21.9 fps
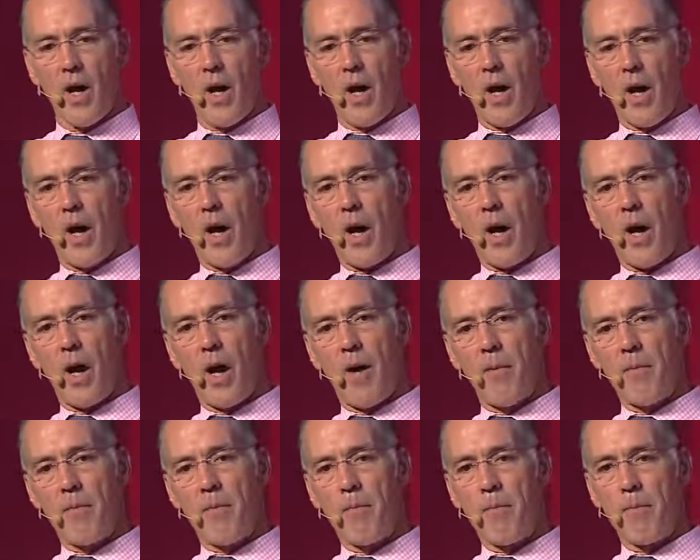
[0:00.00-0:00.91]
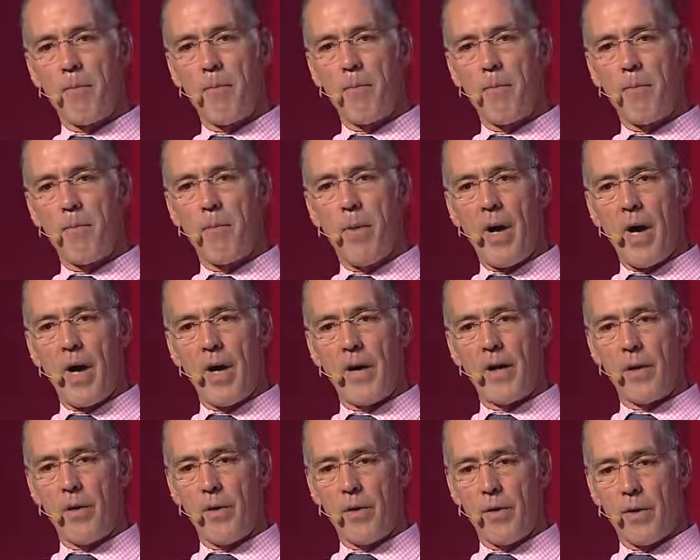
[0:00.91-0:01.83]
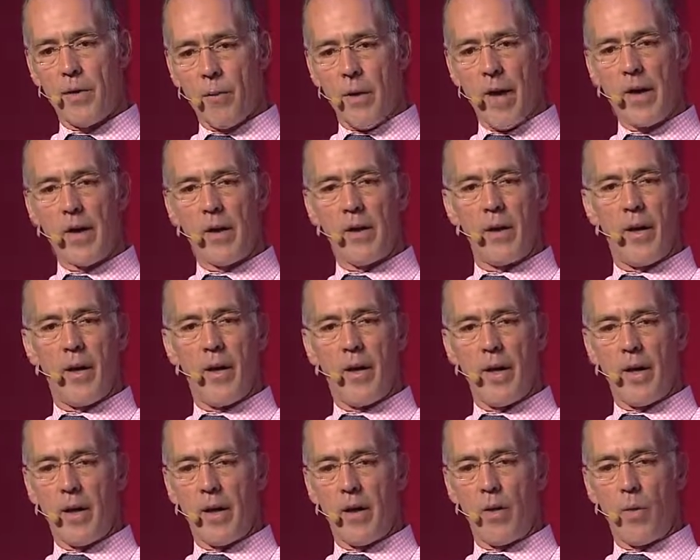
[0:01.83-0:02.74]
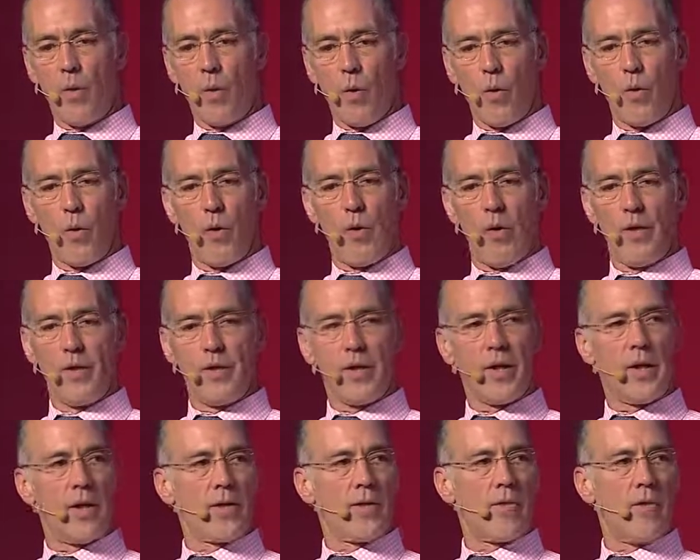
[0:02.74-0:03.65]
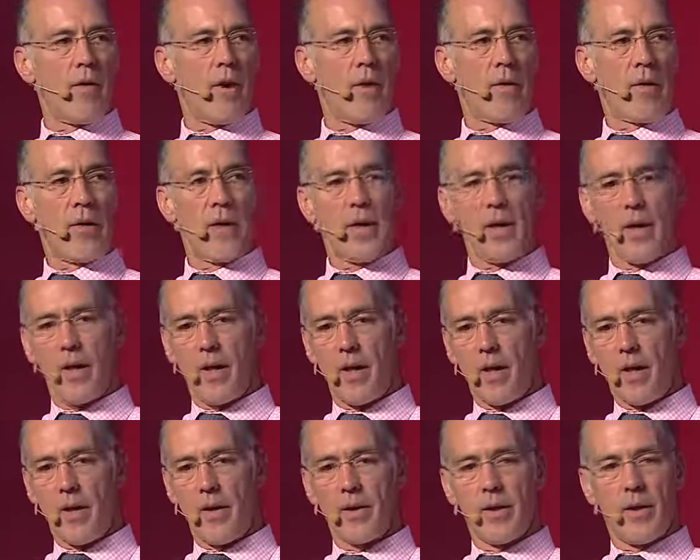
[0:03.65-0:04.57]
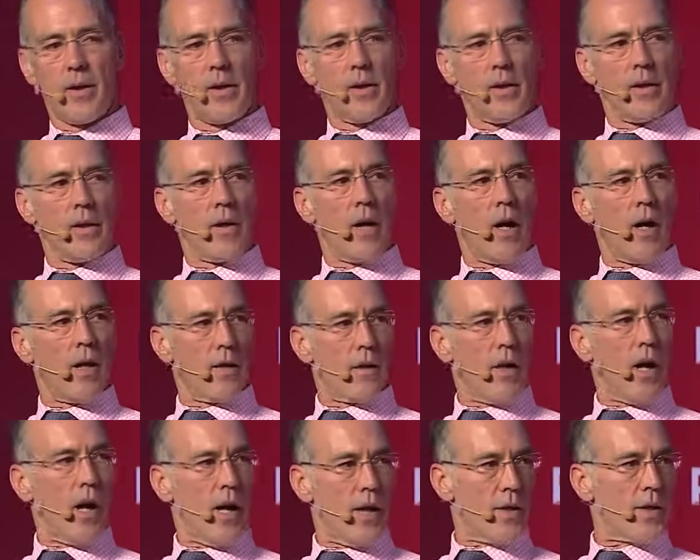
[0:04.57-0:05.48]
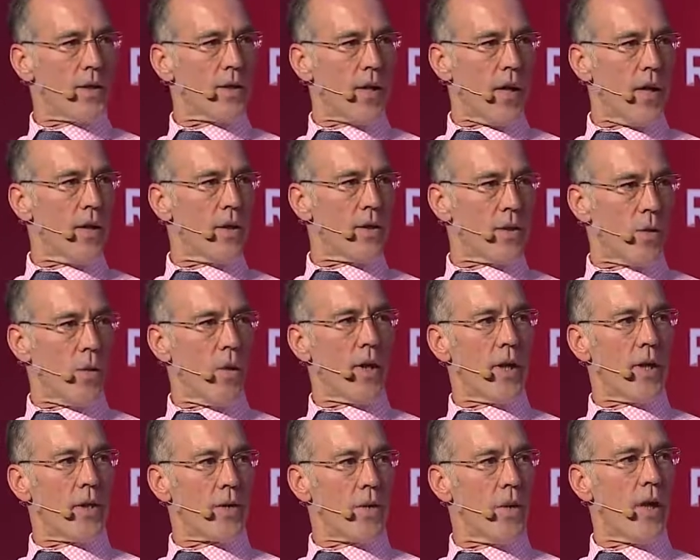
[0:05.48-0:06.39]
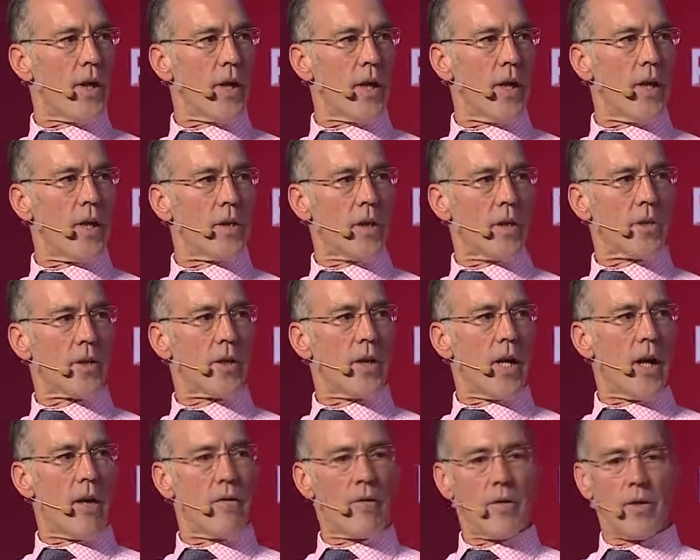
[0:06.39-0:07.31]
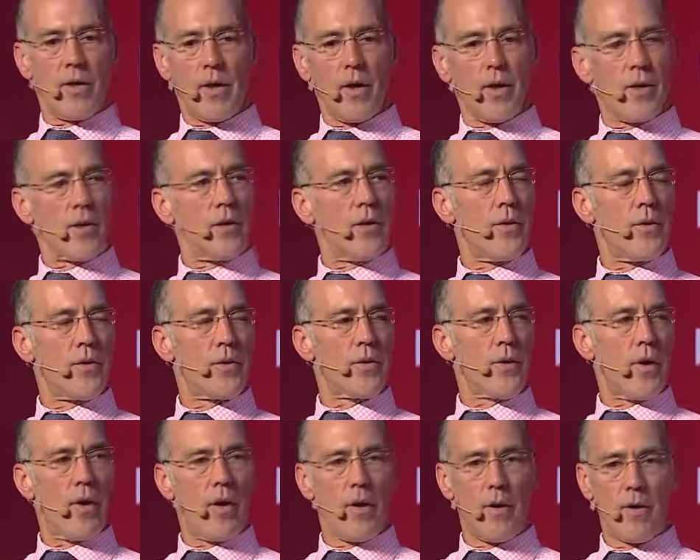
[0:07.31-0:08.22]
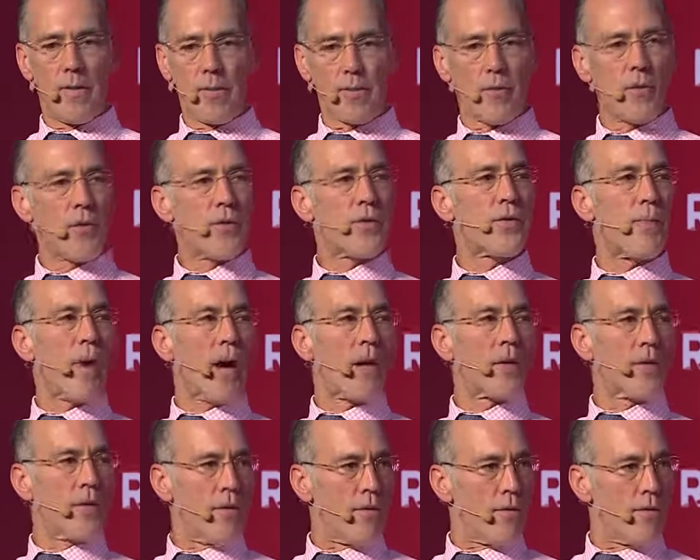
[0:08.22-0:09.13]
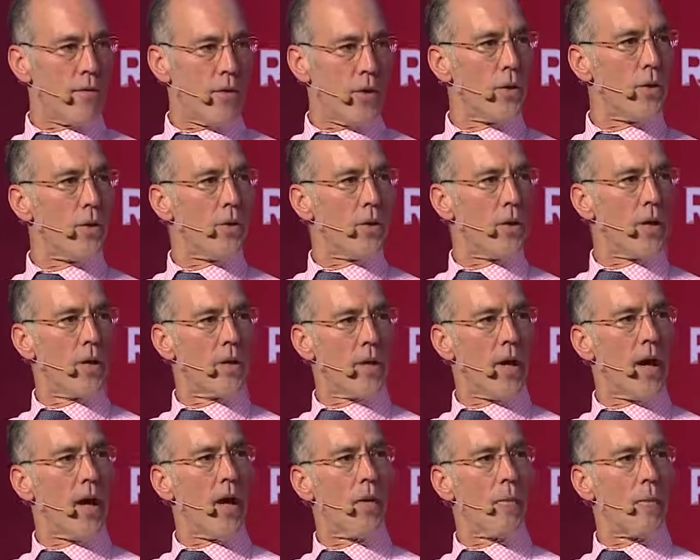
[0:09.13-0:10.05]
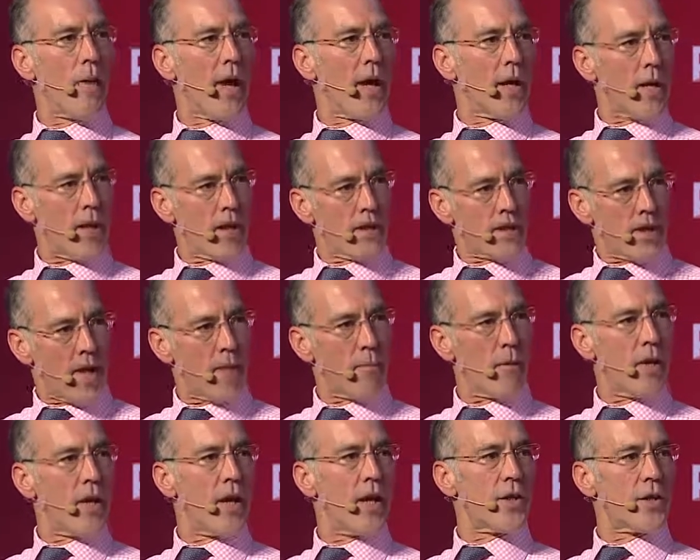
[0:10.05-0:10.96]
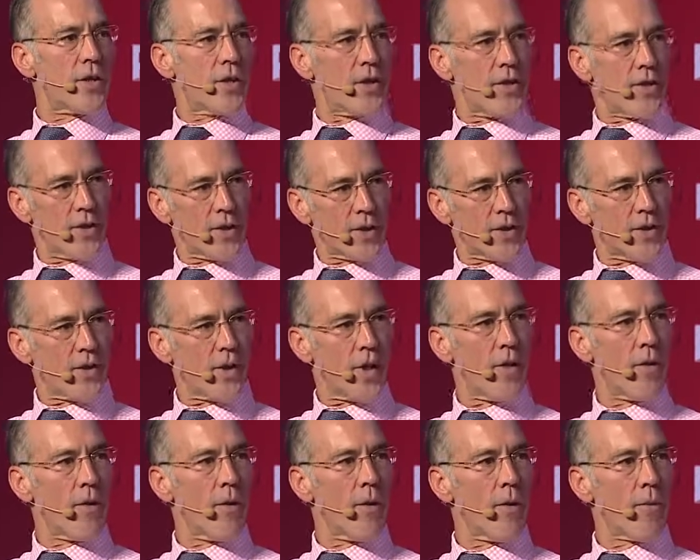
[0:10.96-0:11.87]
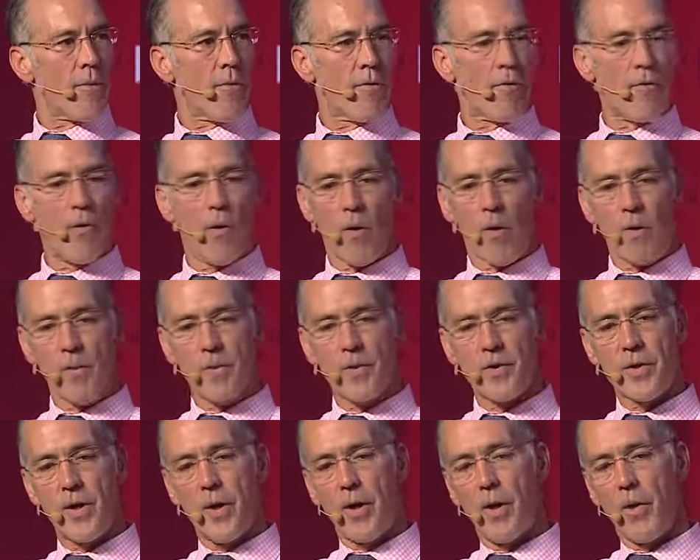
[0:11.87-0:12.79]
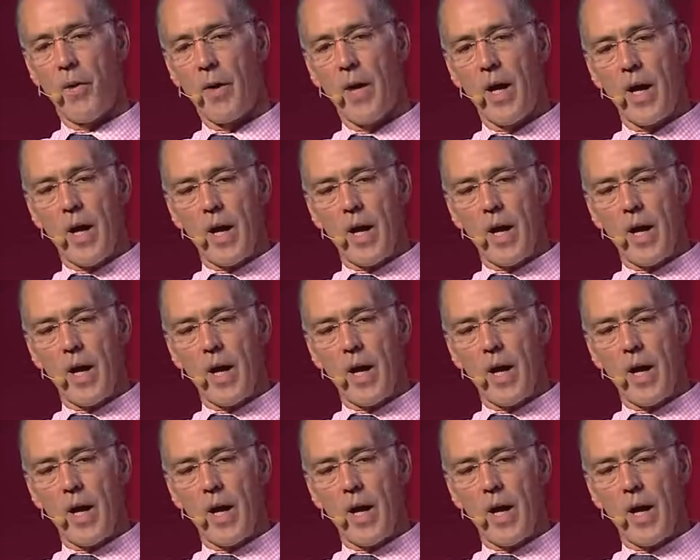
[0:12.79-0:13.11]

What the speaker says: But the regulating world is very hindsight 2020. It doesn't have a huge prospective view in how bank examinations, et cetera, are performed. So